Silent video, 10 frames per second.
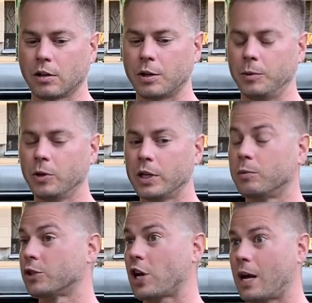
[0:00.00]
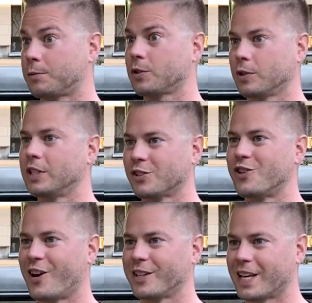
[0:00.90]
community, which absolutely is
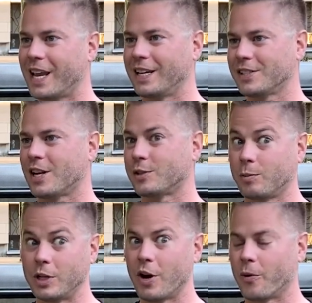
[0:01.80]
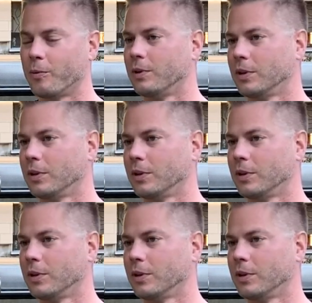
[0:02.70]
not the case, as we know.